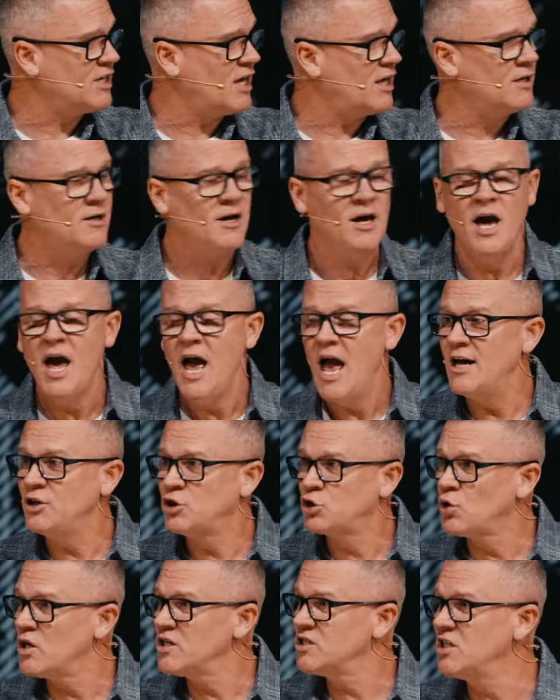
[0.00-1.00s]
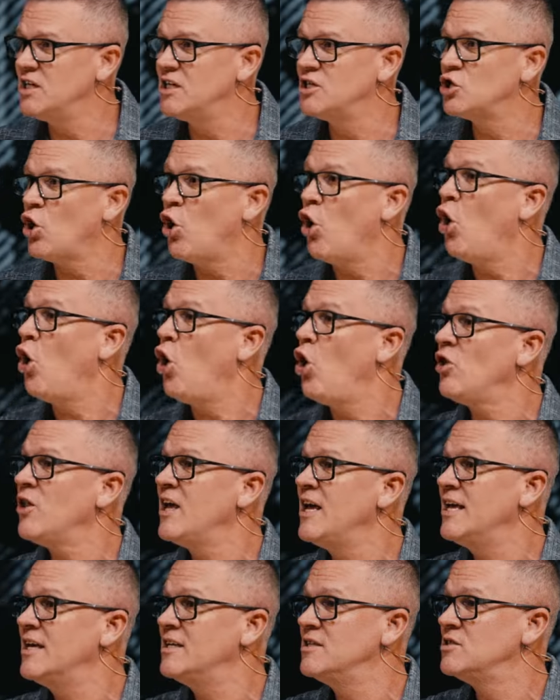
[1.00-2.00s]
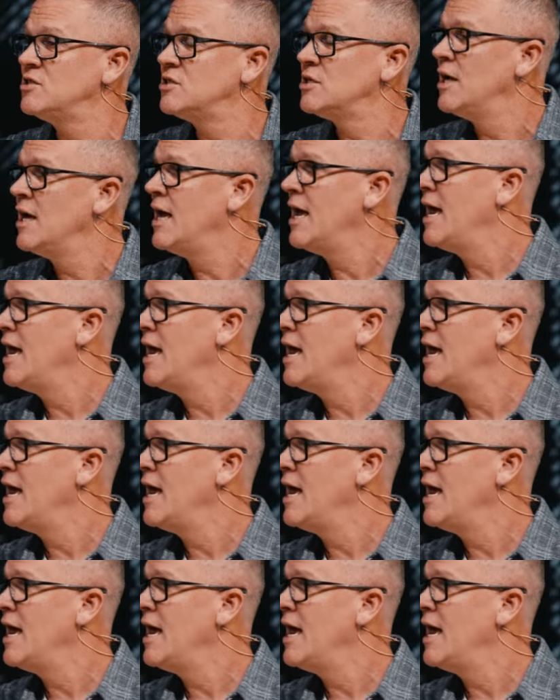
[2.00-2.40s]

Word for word: done and trust that it's all His